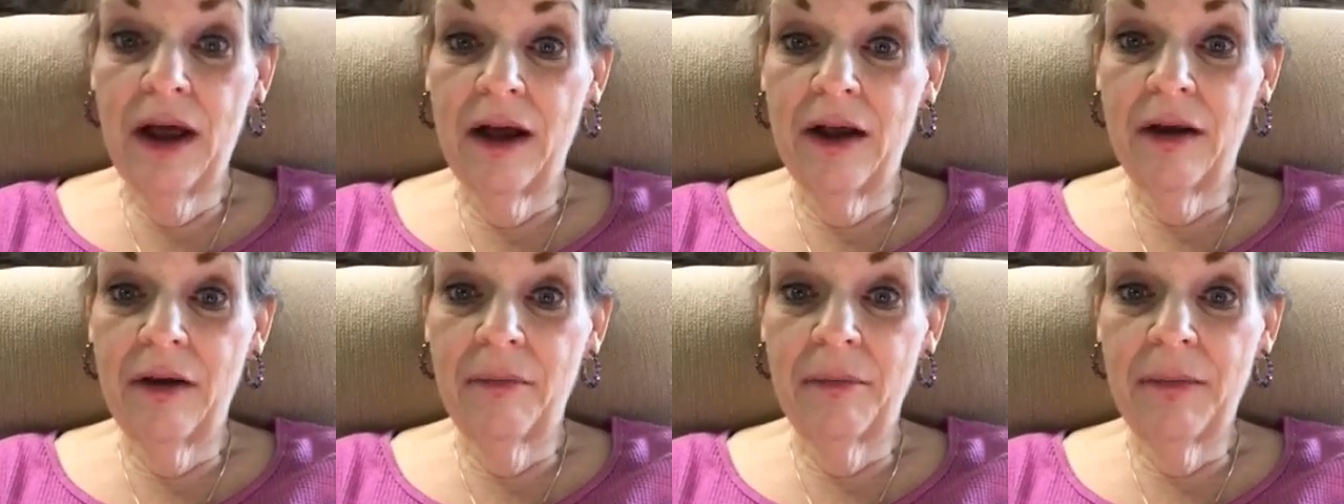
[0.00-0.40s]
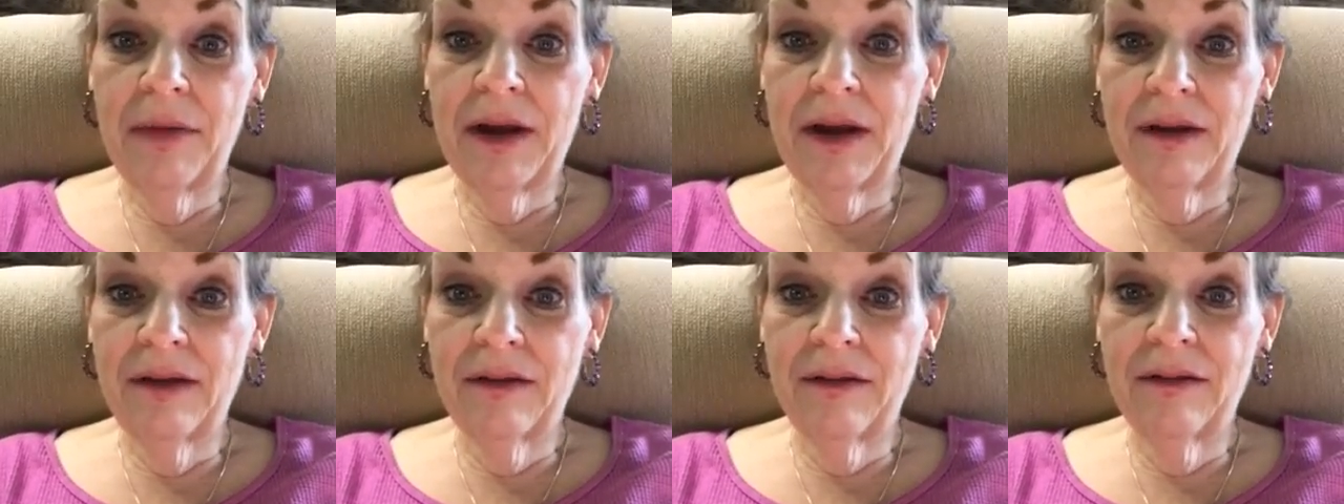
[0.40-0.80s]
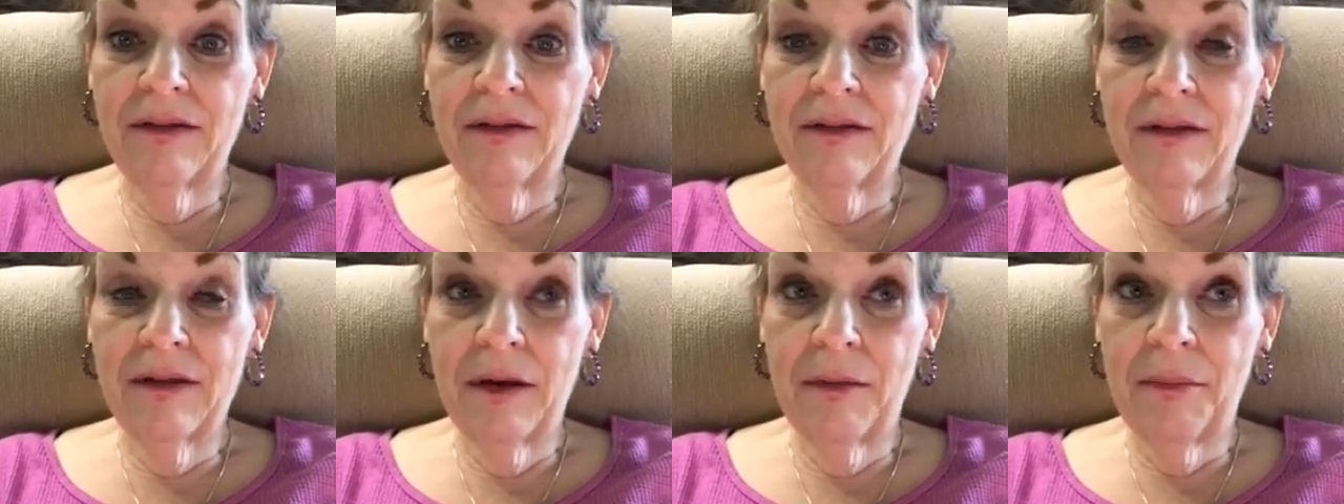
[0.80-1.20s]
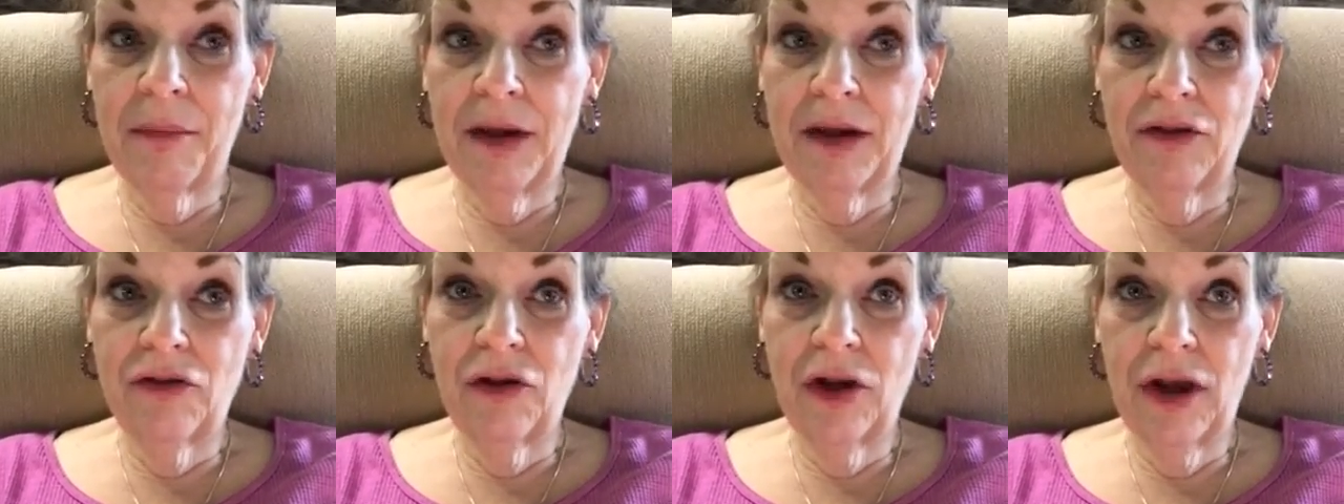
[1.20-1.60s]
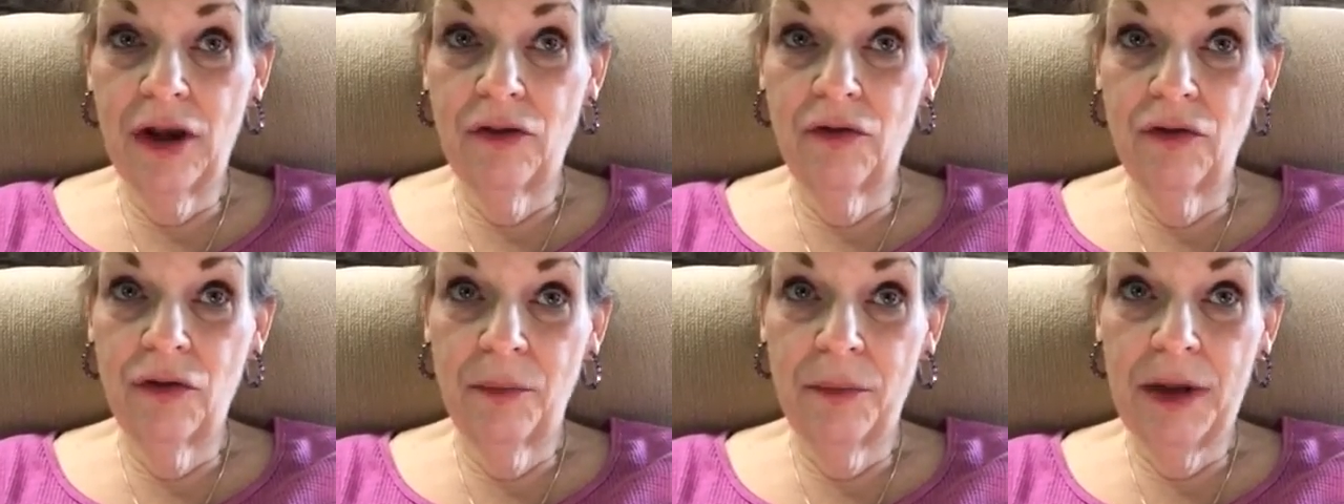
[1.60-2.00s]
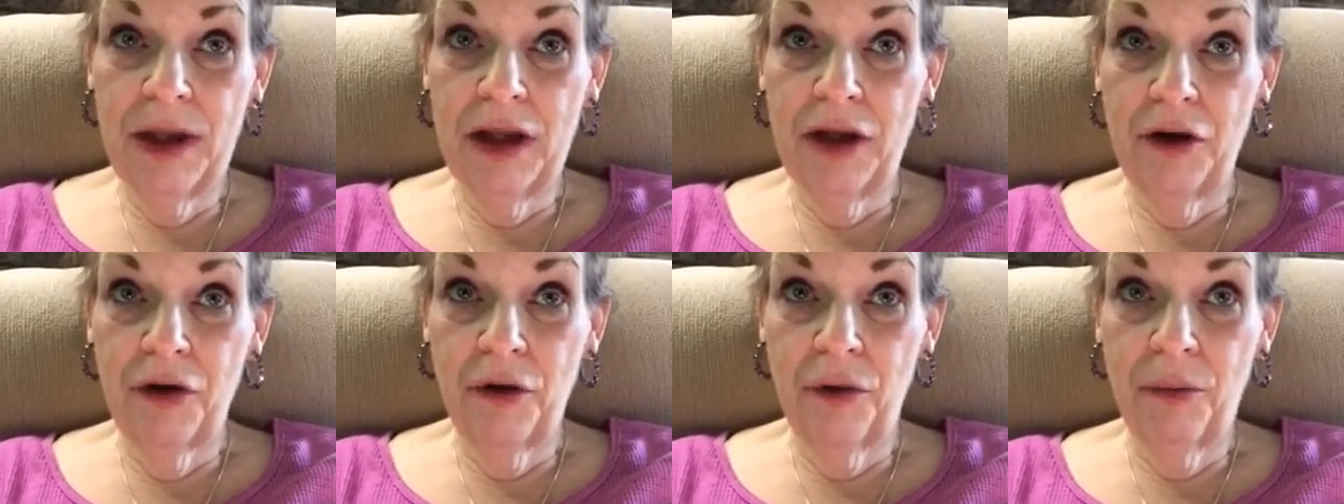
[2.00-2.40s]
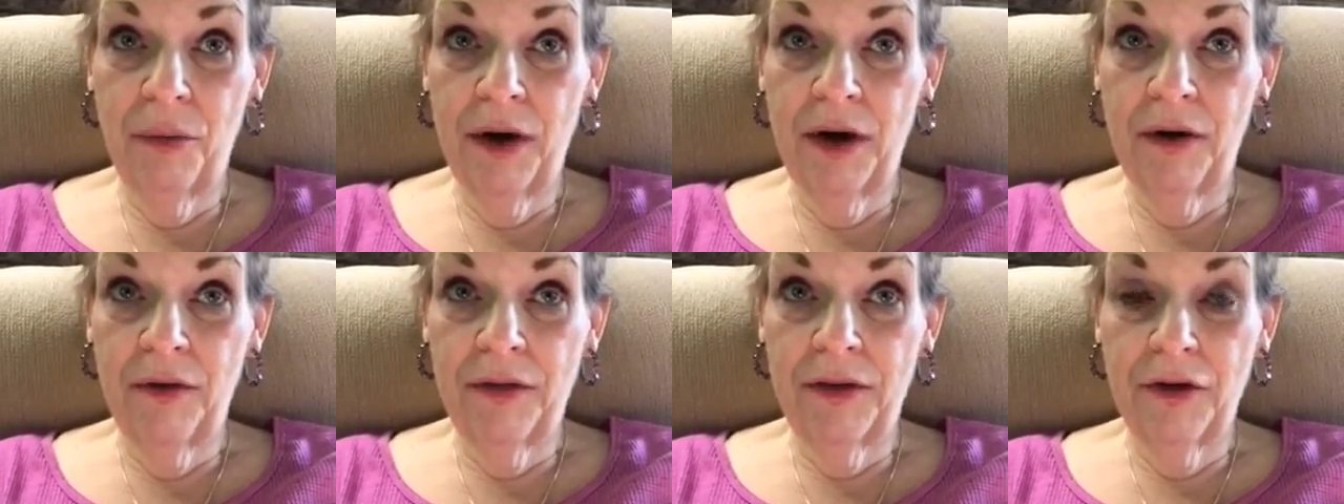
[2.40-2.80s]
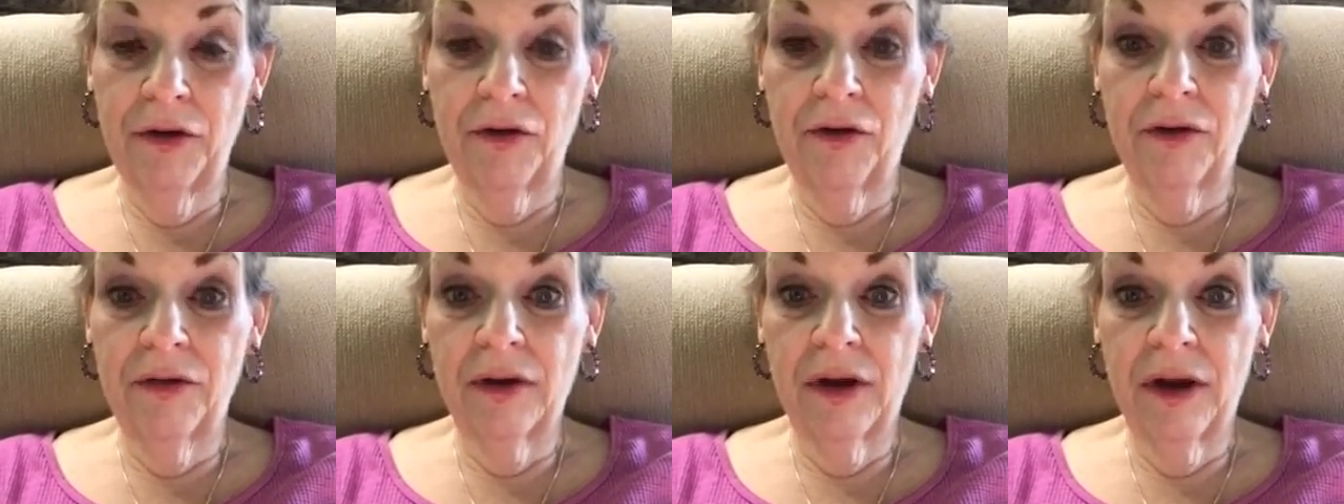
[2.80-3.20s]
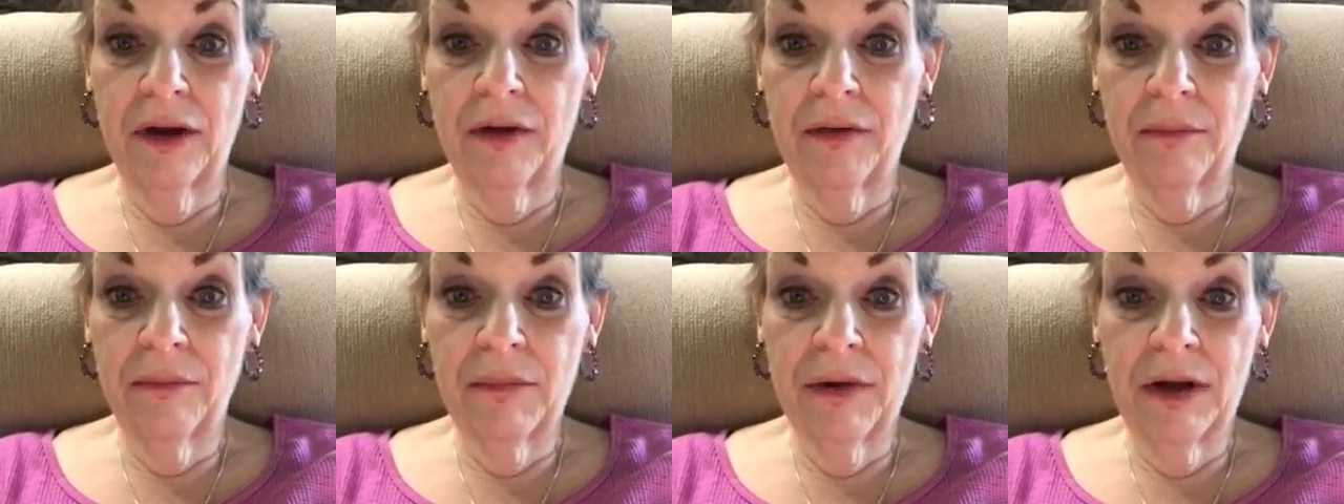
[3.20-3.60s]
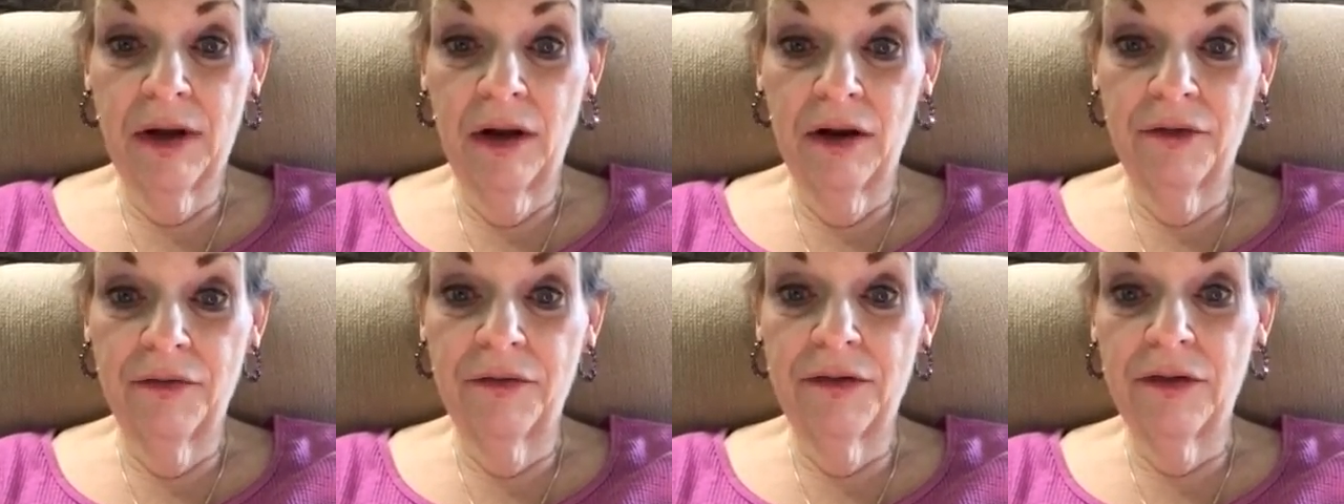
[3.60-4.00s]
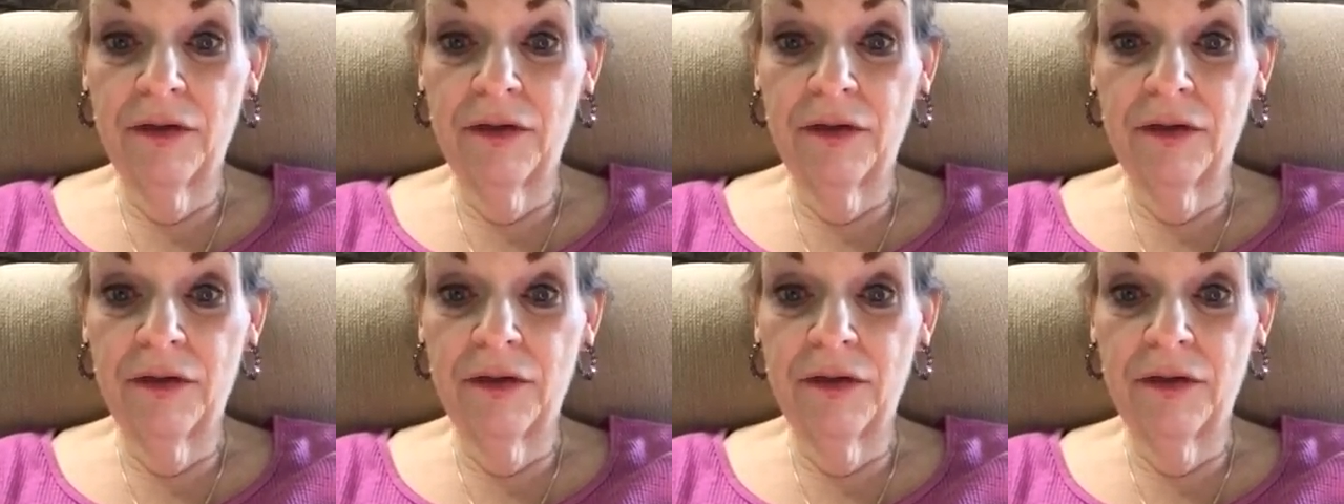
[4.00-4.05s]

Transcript: um, it's a big change from here where there's um, a lot of